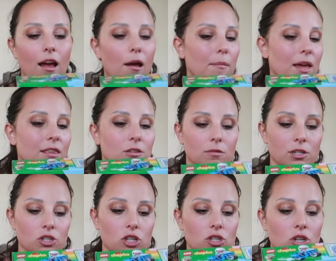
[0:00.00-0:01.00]
Um, and this one
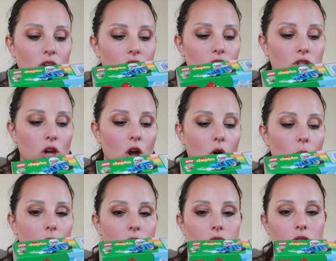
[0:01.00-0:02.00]
is just
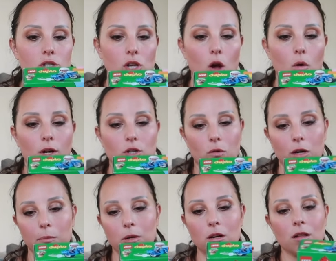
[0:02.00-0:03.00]
so, so
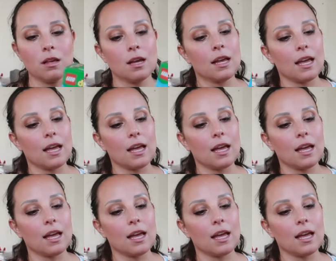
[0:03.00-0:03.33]
adorable.